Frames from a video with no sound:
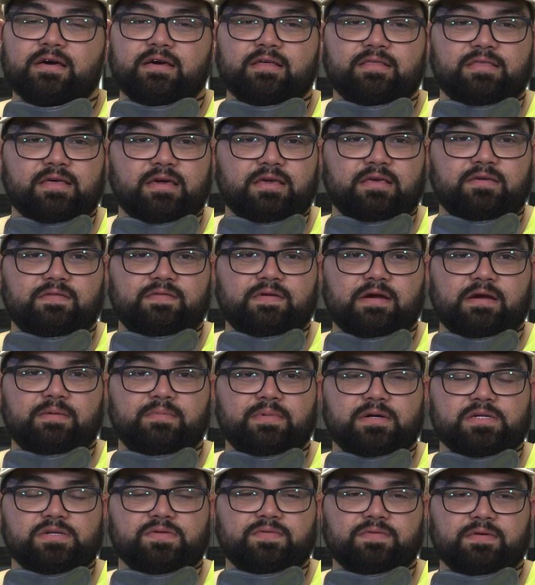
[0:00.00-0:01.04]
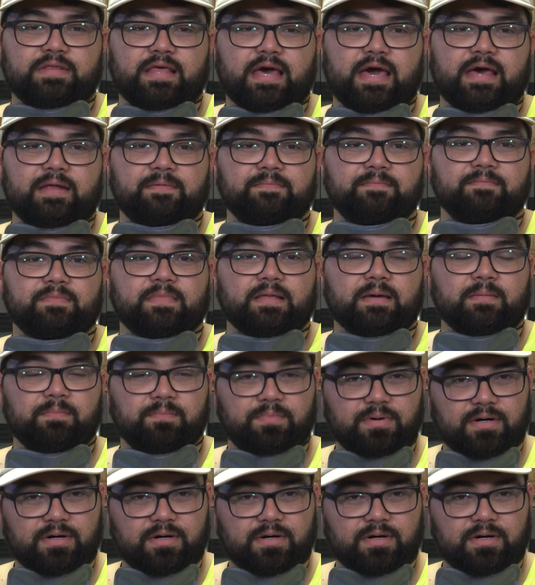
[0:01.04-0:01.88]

Thank you very much for that.